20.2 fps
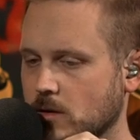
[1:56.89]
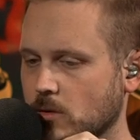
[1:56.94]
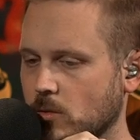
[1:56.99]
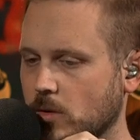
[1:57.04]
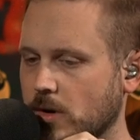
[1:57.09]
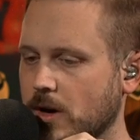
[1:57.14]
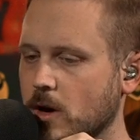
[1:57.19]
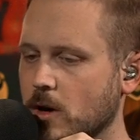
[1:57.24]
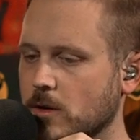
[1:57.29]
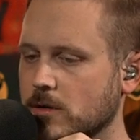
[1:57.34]

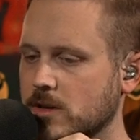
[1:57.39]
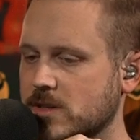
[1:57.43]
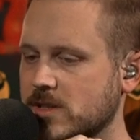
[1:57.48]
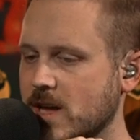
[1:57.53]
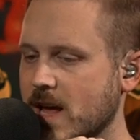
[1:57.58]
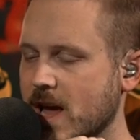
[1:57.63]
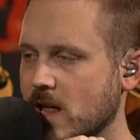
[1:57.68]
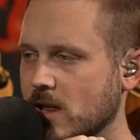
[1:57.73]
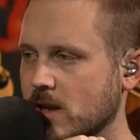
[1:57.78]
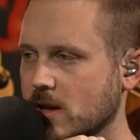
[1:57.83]
We know the
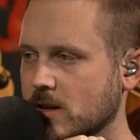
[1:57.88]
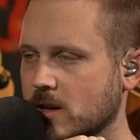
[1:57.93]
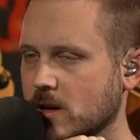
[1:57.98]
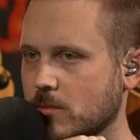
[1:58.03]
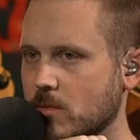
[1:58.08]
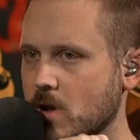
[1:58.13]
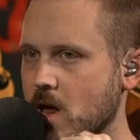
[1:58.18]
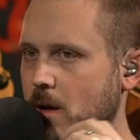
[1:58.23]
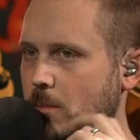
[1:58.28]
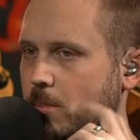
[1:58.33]
talent
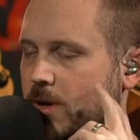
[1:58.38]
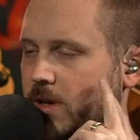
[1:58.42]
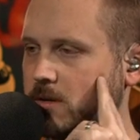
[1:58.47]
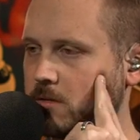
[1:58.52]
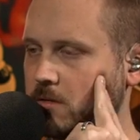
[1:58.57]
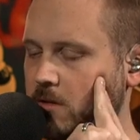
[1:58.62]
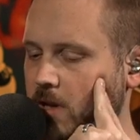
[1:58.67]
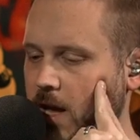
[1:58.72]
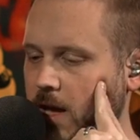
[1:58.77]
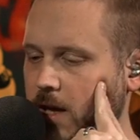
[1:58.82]
coming out of Penn
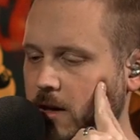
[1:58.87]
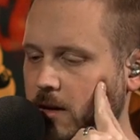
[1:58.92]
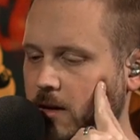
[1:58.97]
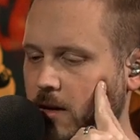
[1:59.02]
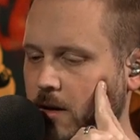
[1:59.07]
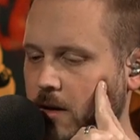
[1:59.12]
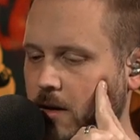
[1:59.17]
State.